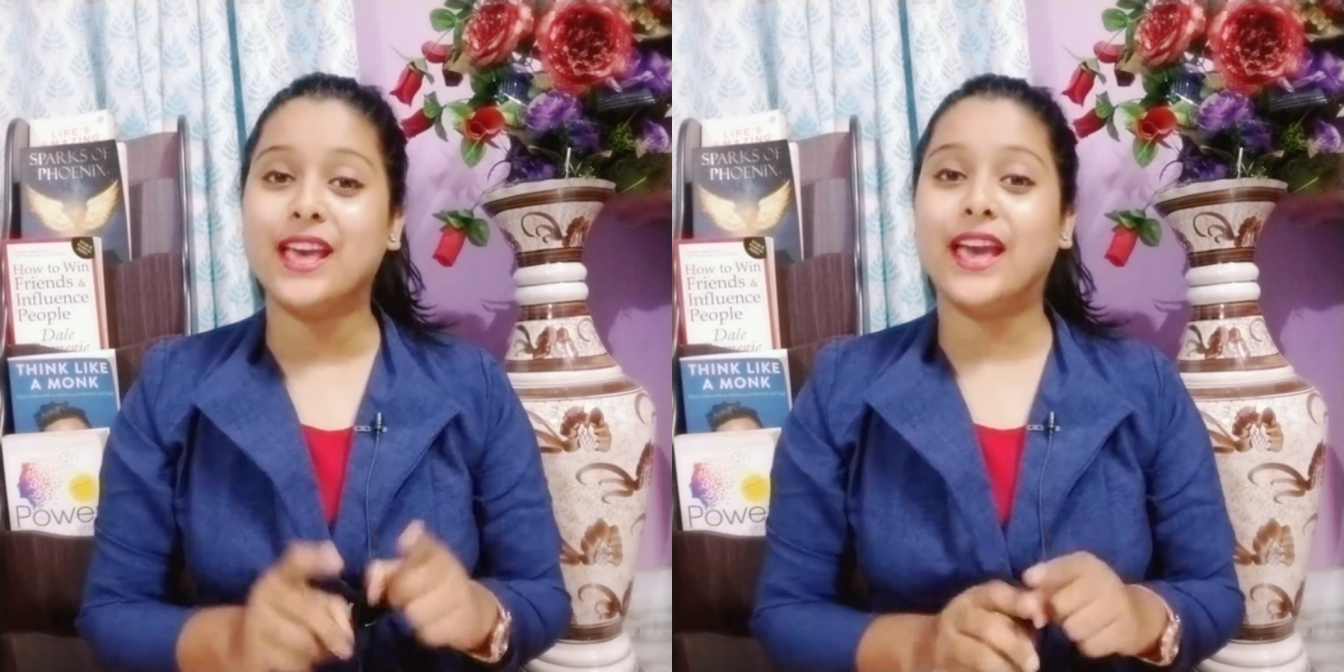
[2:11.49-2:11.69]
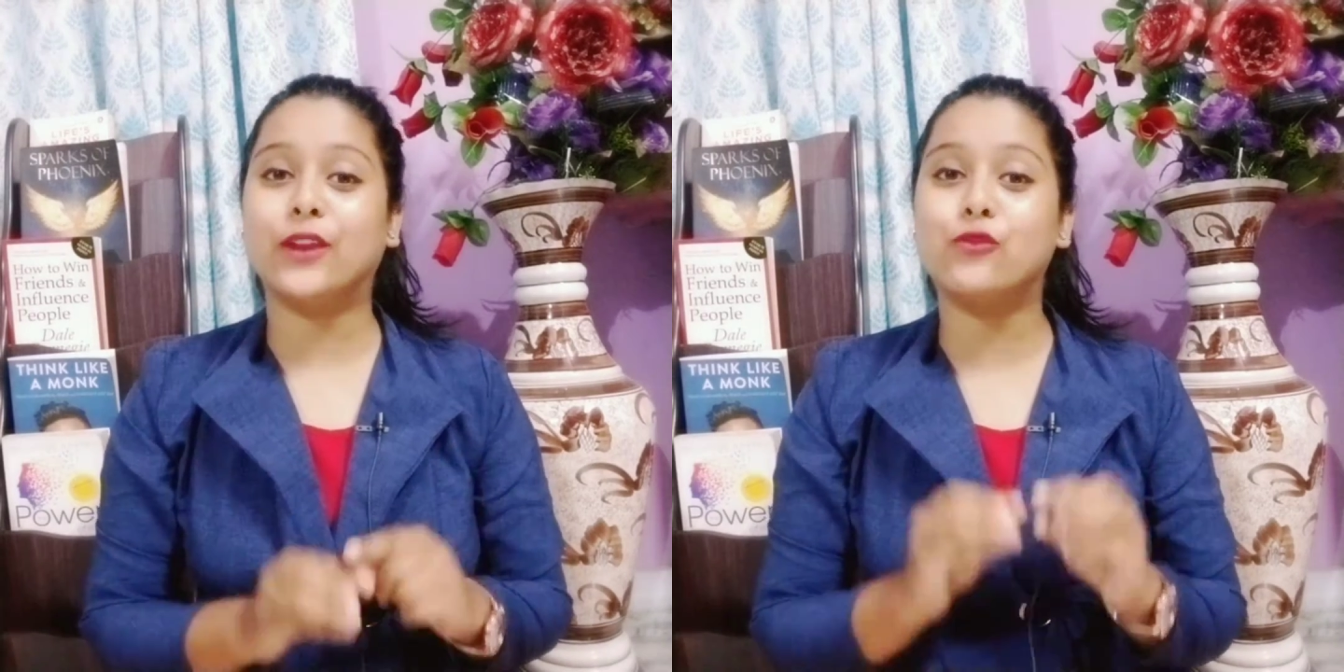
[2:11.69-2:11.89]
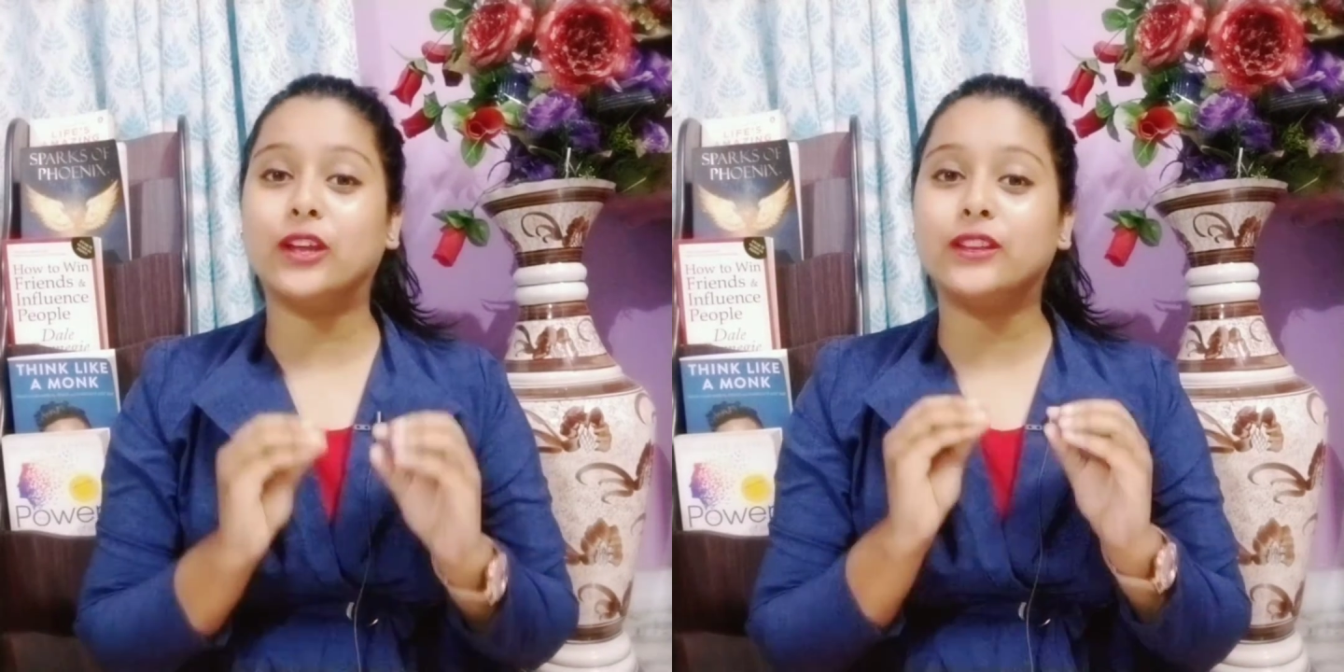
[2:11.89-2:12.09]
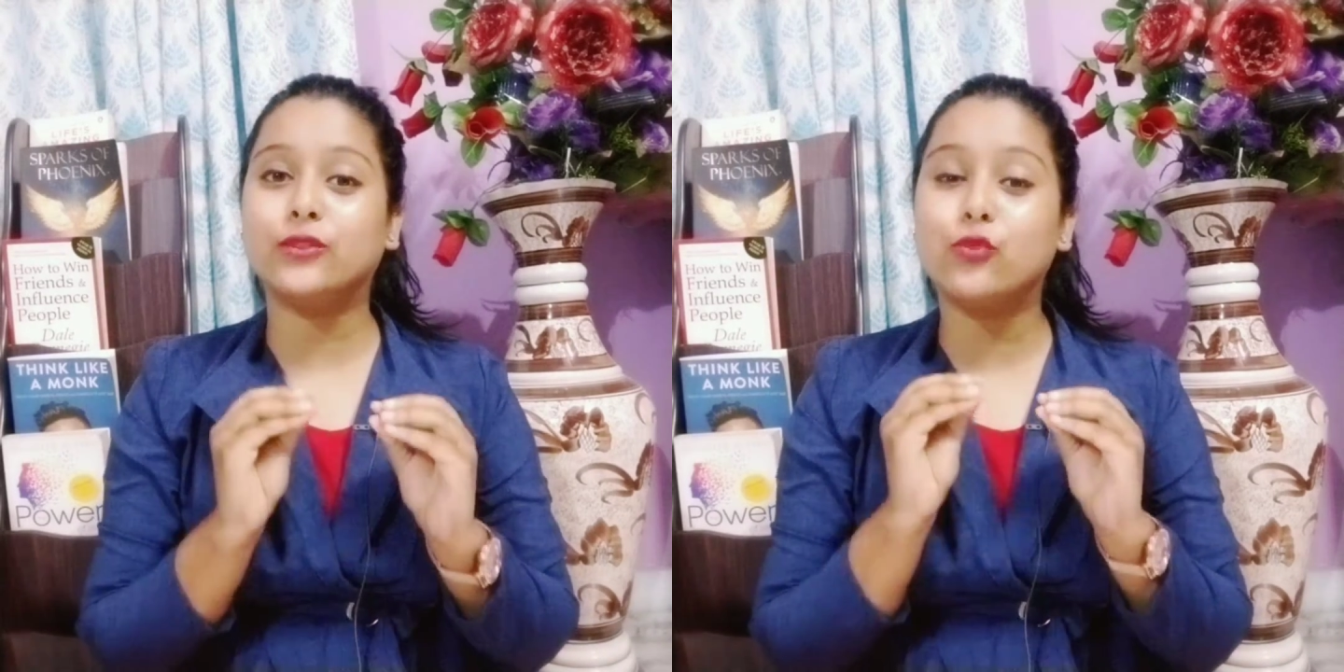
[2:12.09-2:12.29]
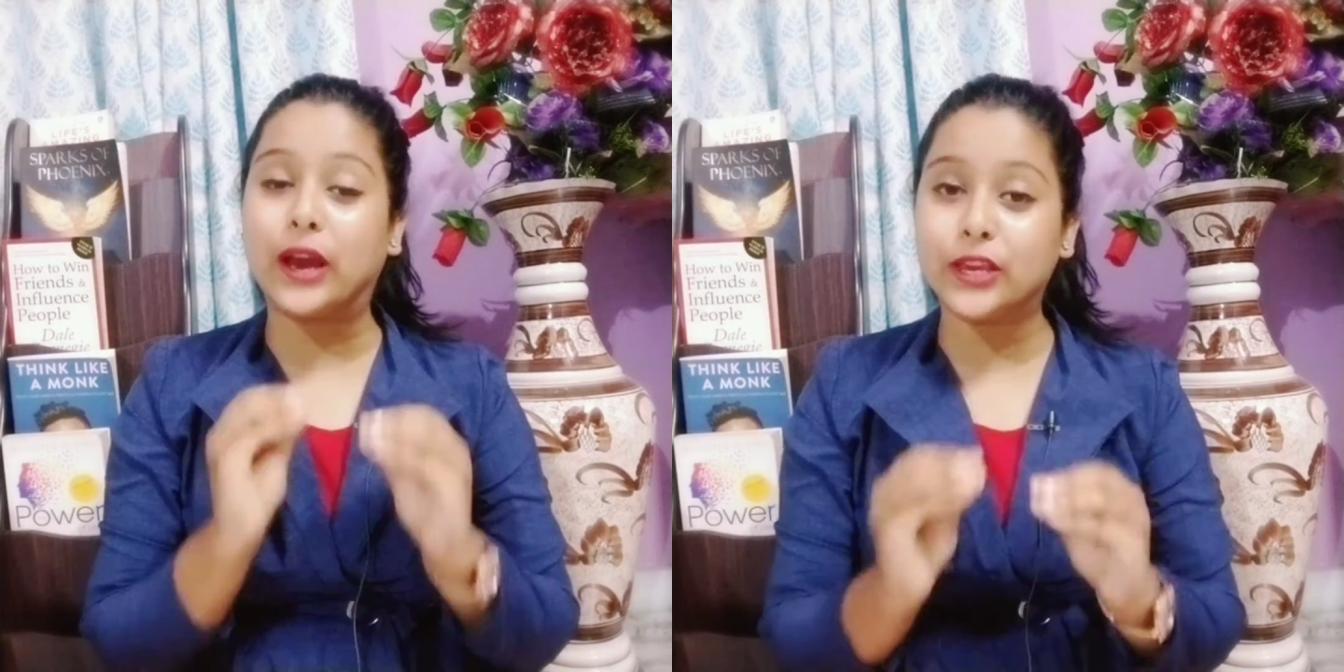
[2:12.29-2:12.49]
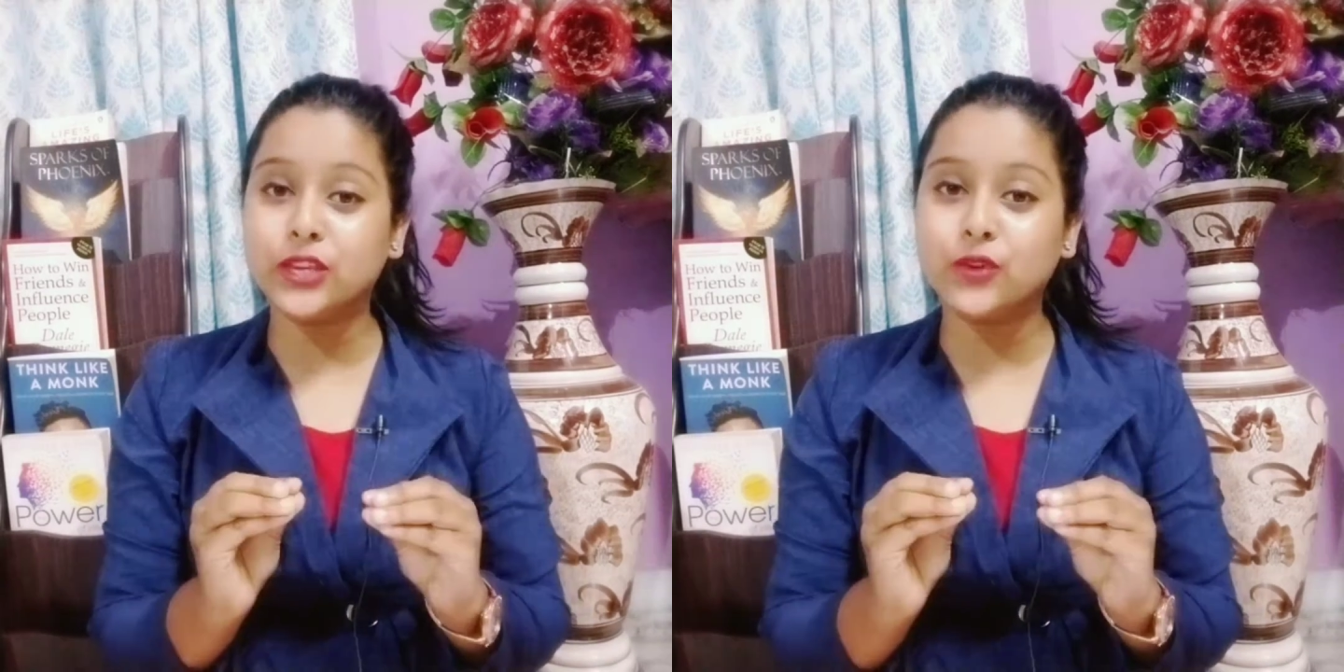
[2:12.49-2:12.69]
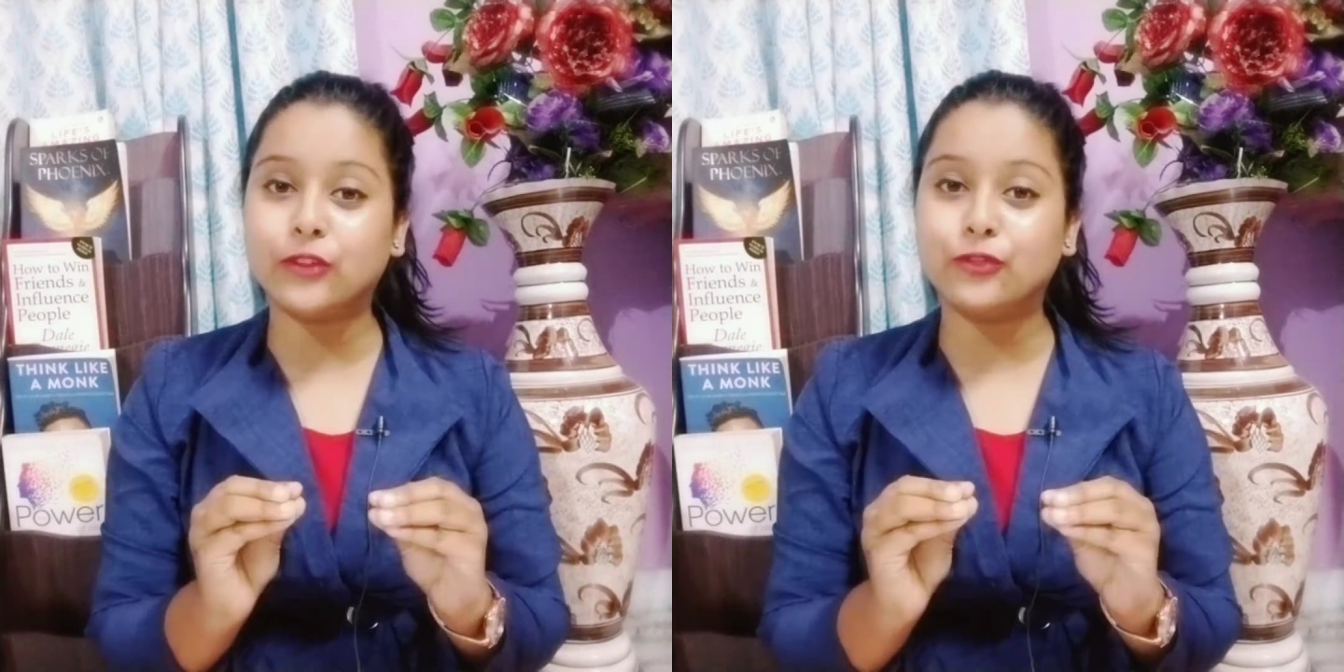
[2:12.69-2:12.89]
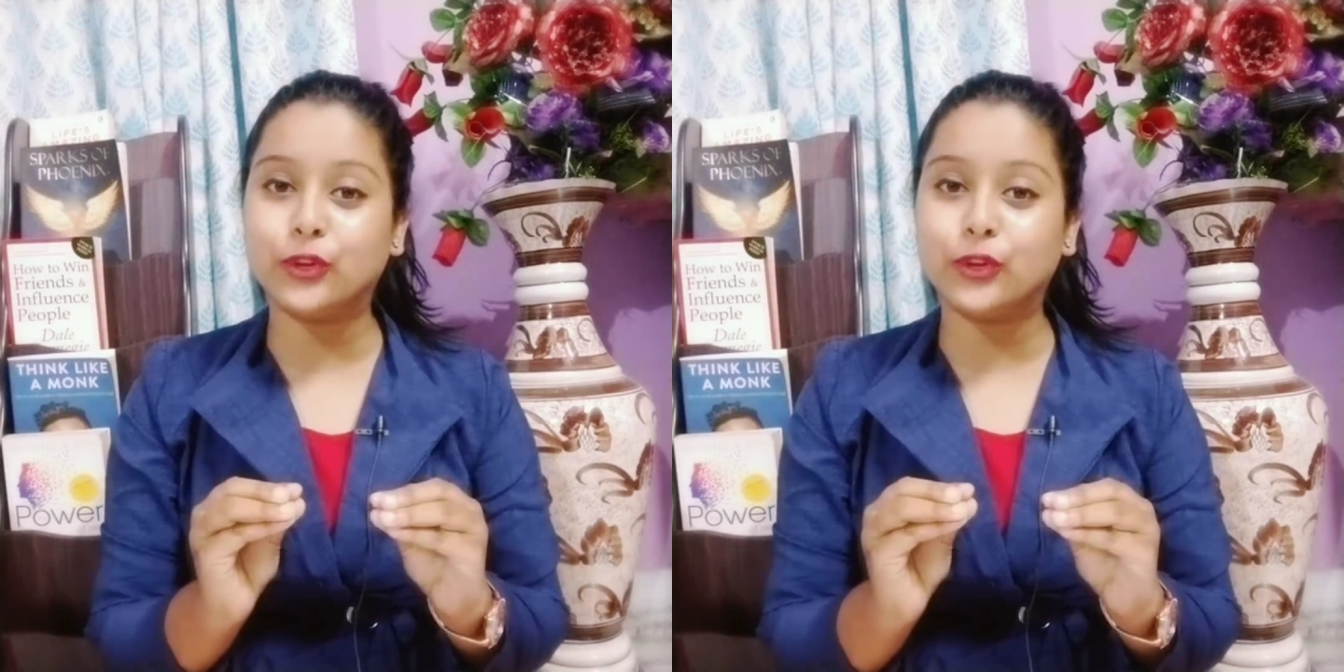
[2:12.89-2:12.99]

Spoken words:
And why you have